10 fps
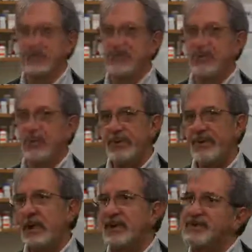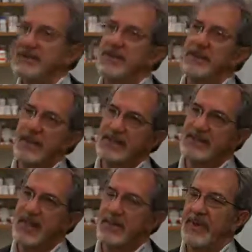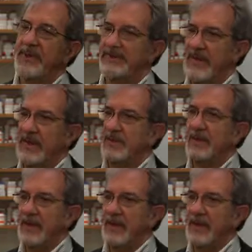So we thought, let's take the next step and develop